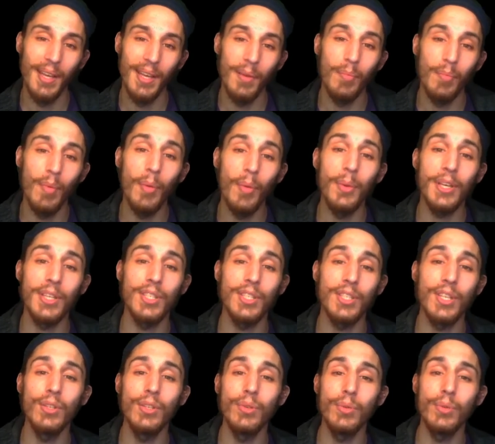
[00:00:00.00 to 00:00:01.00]
May we
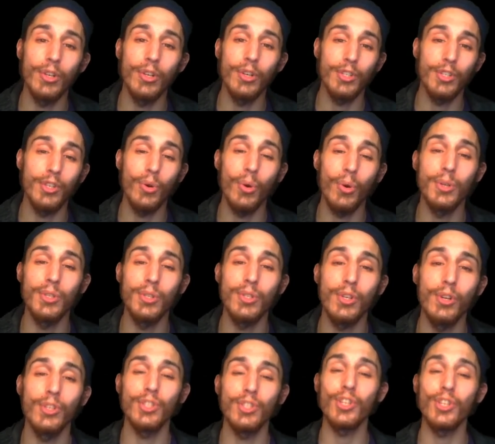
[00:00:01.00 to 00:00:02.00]
continue to turn
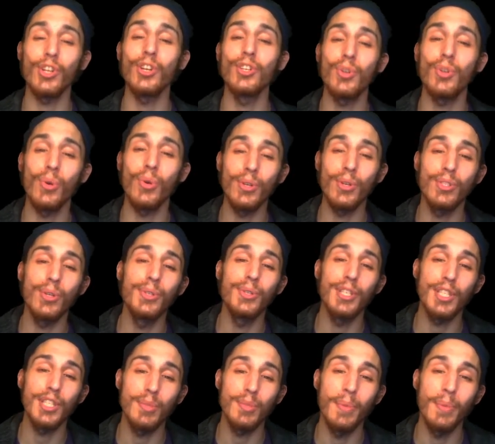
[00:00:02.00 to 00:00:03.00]
towards those
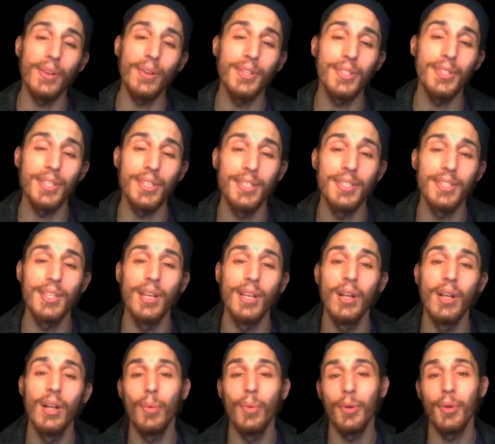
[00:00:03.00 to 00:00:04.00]
experiences
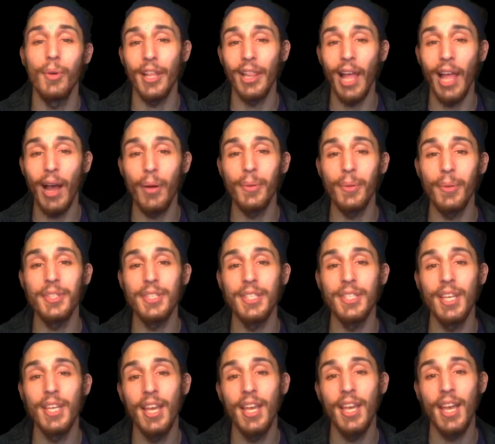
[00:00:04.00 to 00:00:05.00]
with allowance
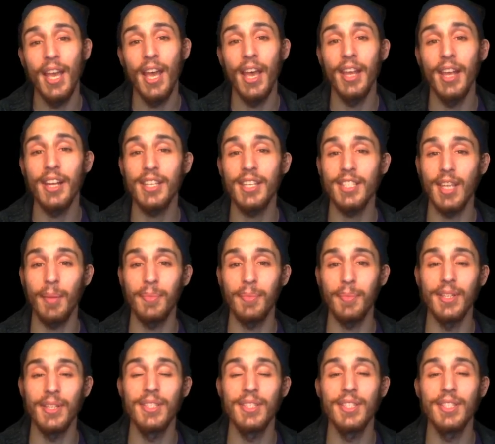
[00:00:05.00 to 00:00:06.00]
and
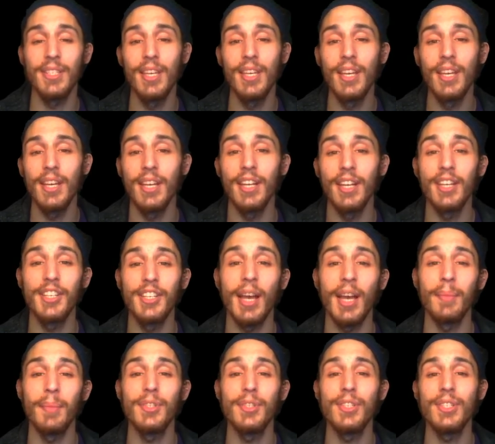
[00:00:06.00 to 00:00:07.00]
acceptance, and
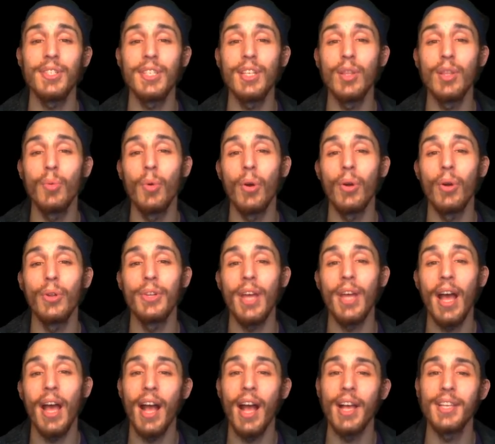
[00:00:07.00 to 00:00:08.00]
attempt to see the world
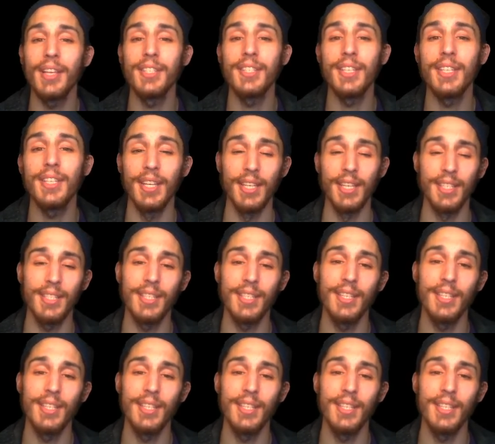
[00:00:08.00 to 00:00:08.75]
as it